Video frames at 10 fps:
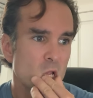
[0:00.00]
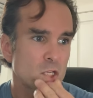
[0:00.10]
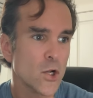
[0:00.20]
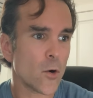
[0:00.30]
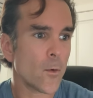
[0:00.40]

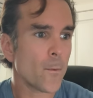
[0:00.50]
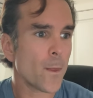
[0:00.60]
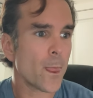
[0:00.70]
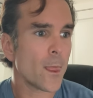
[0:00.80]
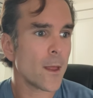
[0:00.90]
So,
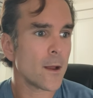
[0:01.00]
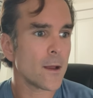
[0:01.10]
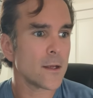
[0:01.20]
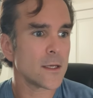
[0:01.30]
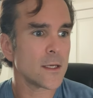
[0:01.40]

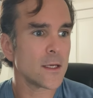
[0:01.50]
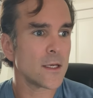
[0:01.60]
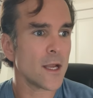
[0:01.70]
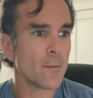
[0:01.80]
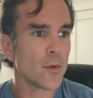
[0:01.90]

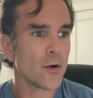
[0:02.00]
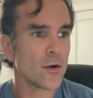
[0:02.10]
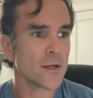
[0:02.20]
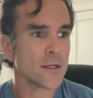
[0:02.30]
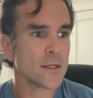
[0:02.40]

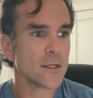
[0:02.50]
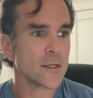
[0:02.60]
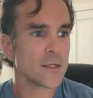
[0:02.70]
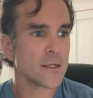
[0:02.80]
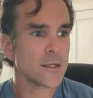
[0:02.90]
number
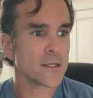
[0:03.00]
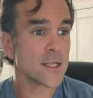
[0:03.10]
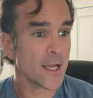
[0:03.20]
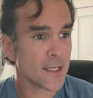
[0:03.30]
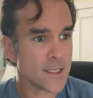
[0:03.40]

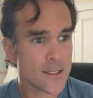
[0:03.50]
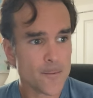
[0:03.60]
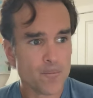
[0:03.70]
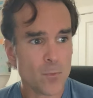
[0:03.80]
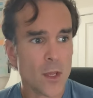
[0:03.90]
six.
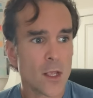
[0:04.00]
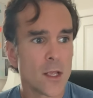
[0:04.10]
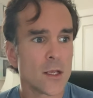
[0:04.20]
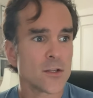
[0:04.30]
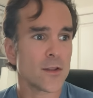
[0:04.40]

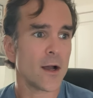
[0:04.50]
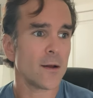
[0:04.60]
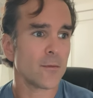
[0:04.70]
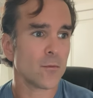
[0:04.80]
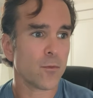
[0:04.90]
So
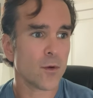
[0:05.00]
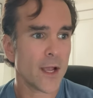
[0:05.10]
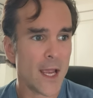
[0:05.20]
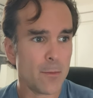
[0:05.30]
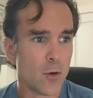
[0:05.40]
that
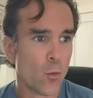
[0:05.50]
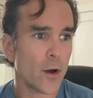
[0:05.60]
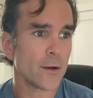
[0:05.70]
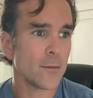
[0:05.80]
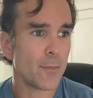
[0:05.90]
cape,
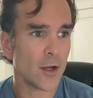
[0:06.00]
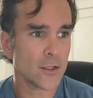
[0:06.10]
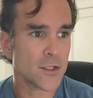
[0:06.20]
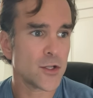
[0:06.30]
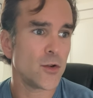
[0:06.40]
one,
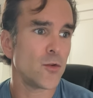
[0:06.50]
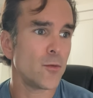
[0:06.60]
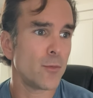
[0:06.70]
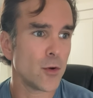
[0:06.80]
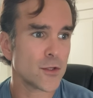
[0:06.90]
belt, two,
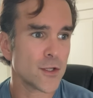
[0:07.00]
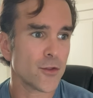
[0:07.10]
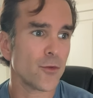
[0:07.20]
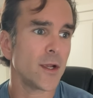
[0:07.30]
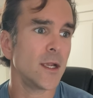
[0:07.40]
boots,
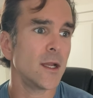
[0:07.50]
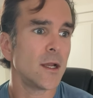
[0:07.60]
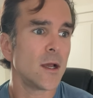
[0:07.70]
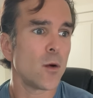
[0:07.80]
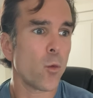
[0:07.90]
three,
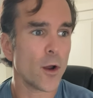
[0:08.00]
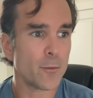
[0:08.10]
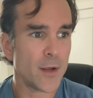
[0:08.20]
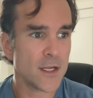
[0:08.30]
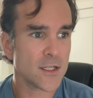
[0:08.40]

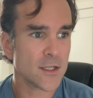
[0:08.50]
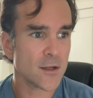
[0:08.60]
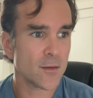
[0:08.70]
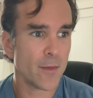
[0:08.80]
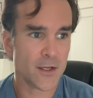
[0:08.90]
one piece,
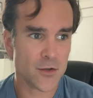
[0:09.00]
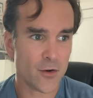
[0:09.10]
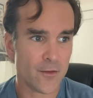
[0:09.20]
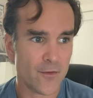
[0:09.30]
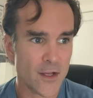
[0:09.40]
make
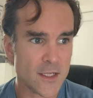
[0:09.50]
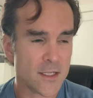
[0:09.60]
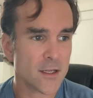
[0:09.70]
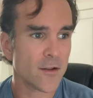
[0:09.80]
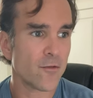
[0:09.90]
sure it
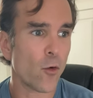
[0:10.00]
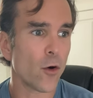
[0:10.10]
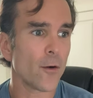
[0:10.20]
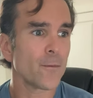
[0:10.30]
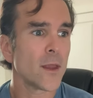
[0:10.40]
fits,
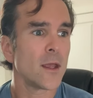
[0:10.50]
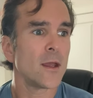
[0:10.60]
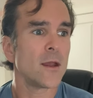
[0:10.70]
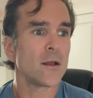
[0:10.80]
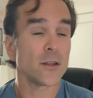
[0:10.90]
four,
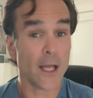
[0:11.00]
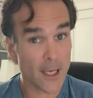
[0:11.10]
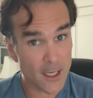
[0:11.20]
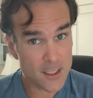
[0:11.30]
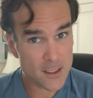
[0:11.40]

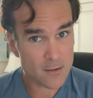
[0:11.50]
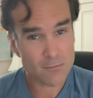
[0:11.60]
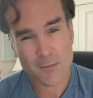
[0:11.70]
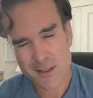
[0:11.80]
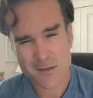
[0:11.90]
leggings,
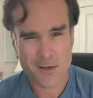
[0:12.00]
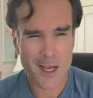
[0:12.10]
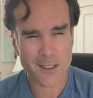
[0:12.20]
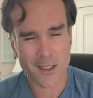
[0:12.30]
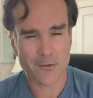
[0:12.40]

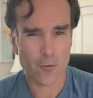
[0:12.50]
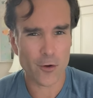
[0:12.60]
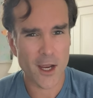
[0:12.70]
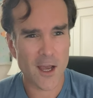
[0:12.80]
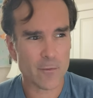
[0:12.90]
technically
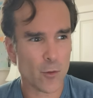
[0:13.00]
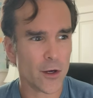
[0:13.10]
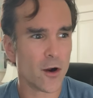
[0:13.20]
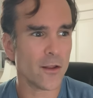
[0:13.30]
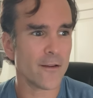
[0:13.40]
4.5, but we're
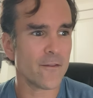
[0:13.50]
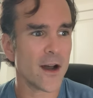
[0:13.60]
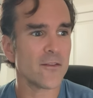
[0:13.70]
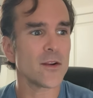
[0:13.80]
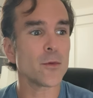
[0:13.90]
gonna call that
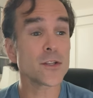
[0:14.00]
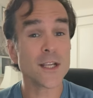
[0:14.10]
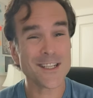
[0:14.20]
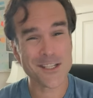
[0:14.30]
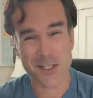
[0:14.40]
5. Number
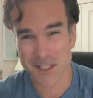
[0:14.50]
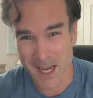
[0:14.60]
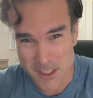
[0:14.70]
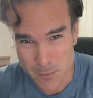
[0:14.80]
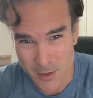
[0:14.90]
six is a
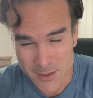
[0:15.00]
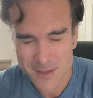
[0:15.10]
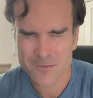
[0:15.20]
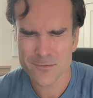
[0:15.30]
dance belt.